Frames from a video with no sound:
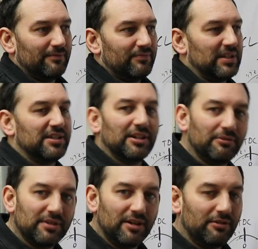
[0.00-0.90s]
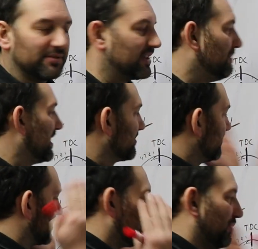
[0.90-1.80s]
you don't know, so you might as well
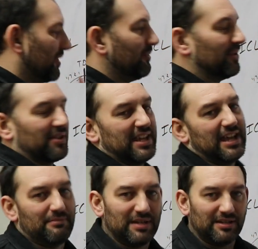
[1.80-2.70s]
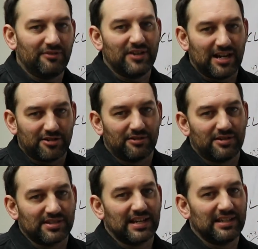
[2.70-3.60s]
just put it where the cam manufacturer
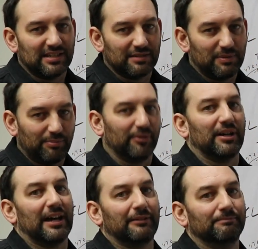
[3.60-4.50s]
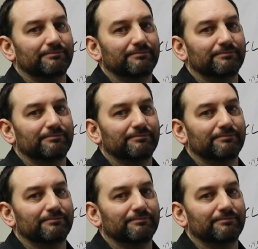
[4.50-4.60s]
designed it to be put at.